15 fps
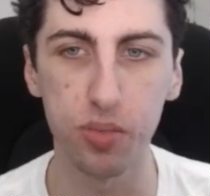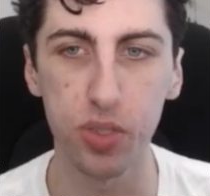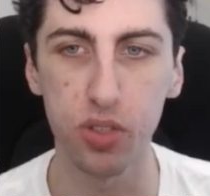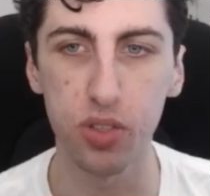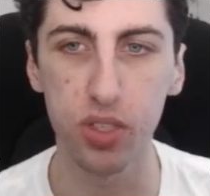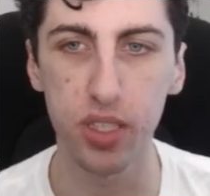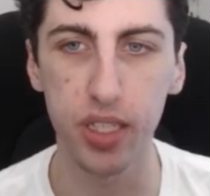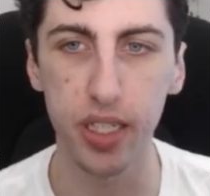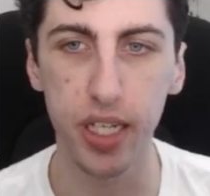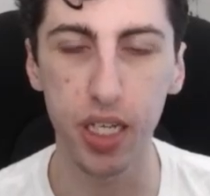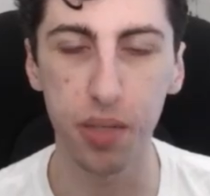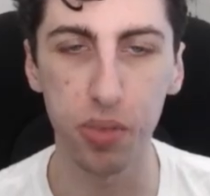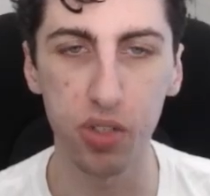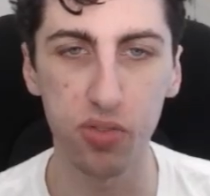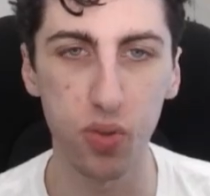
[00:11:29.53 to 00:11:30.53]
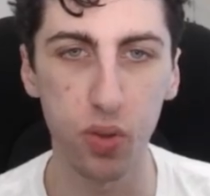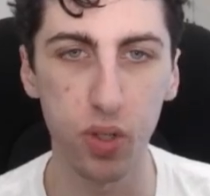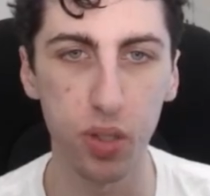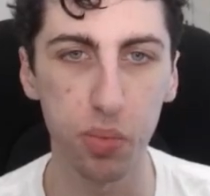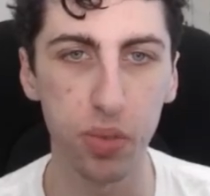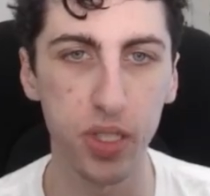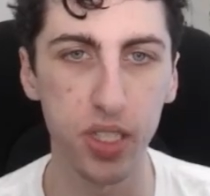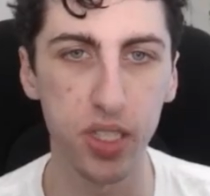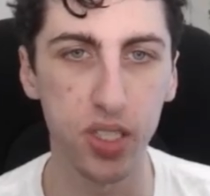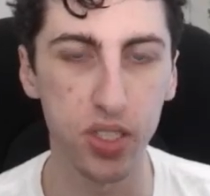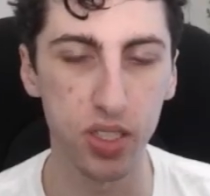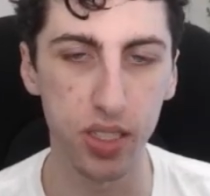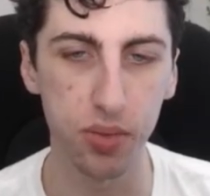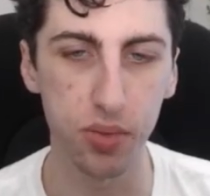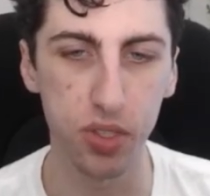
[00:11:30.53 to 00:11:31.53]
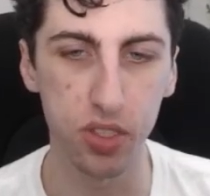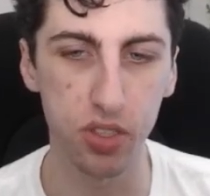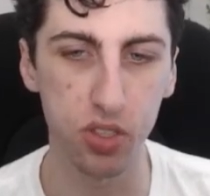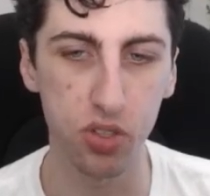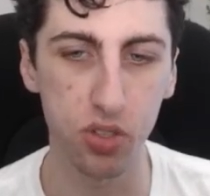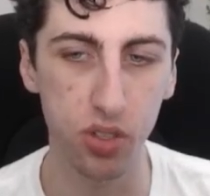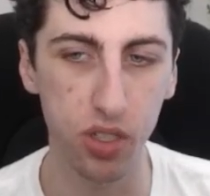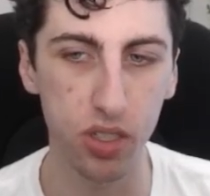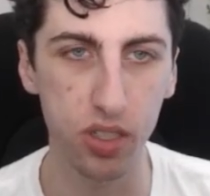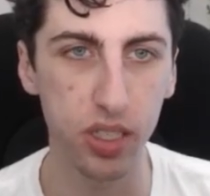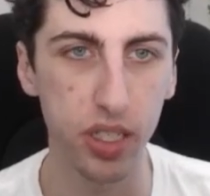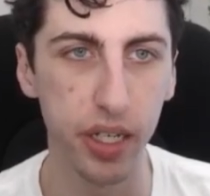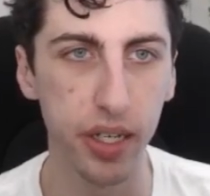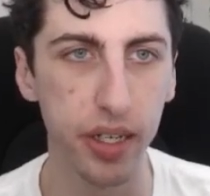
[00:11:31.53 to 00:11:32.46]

so you can get AB4 pretty easily, which is strong.